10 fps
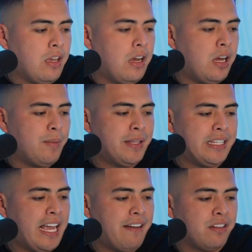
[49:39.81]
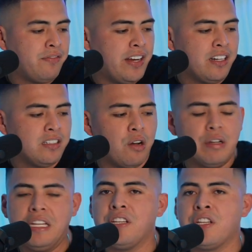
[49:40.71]
And they have a very low
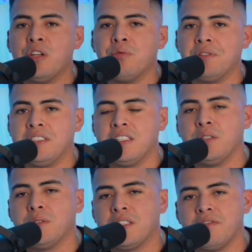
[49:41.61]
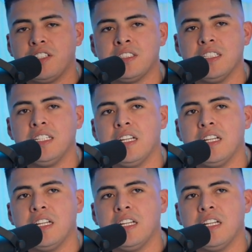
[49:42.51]
EQ when dealing with adversity.